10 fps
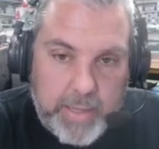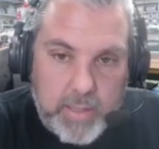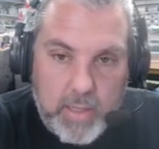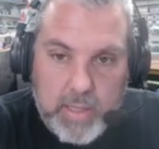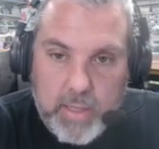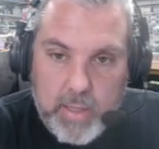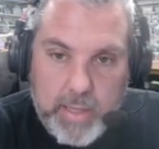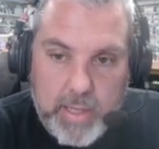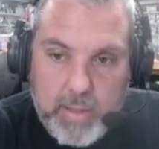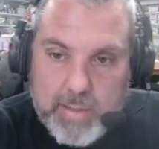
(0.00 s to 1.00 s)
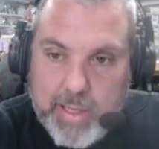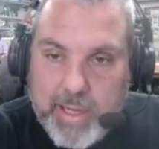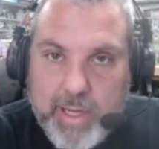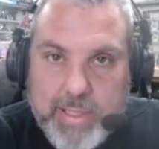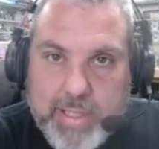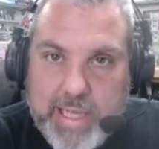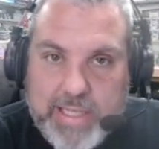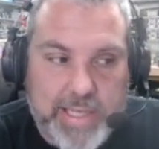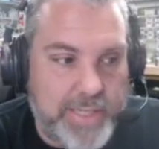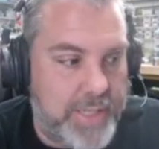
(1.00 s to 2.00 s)
a good
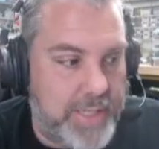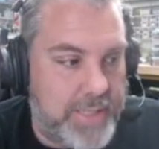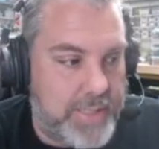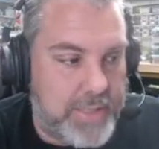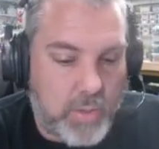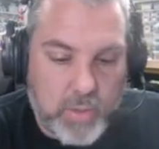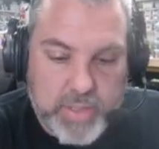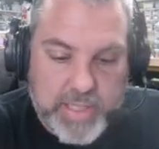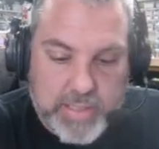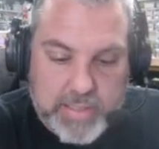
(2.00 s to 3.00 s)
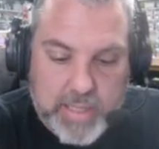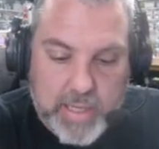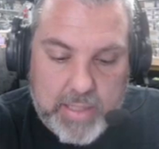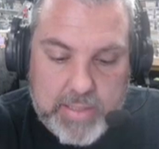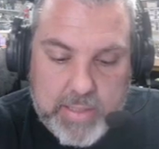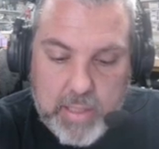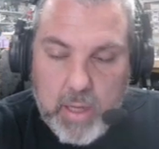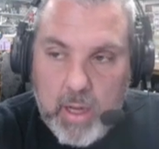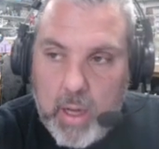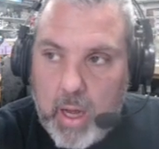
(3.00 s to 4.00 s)
6 inches or 6 studs,
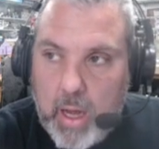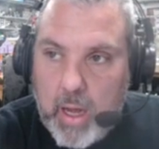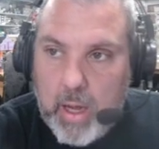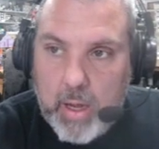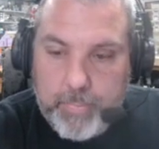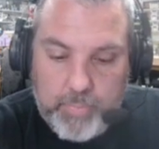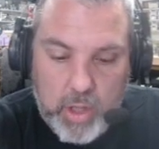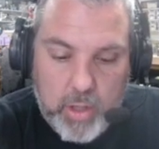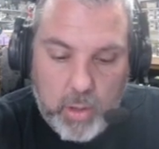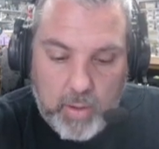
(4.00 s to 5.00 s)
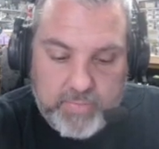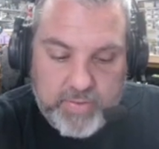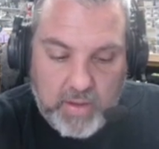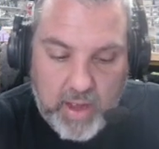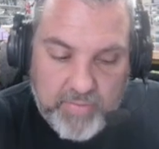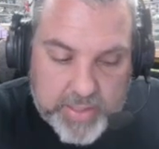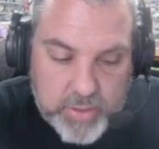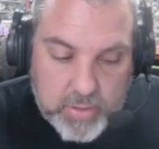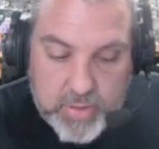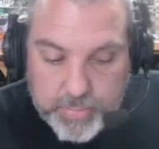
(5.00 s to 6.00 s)
of
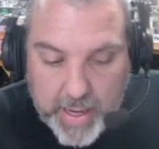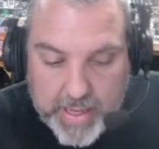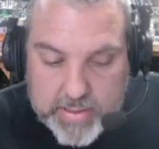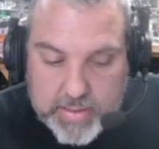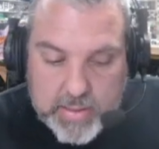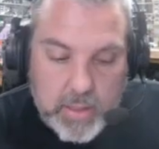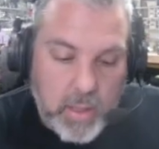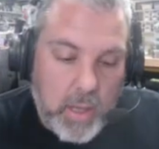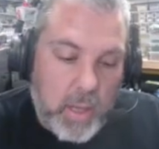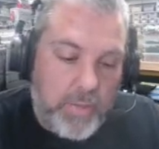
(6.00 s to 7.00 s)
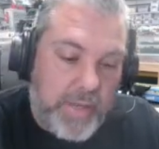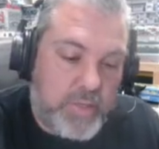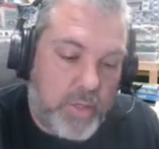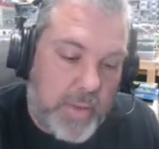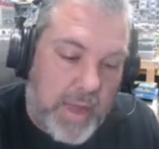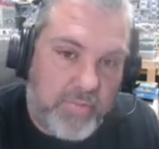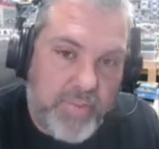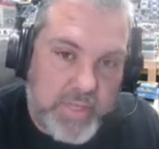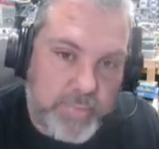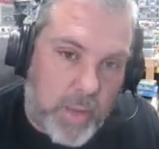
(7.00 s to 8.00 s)
extra space. They do have
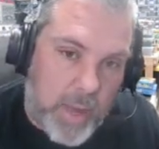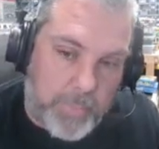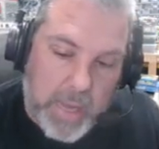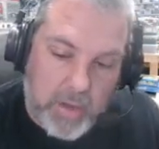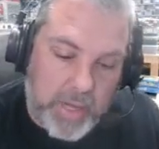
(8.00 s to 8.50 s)
this pop out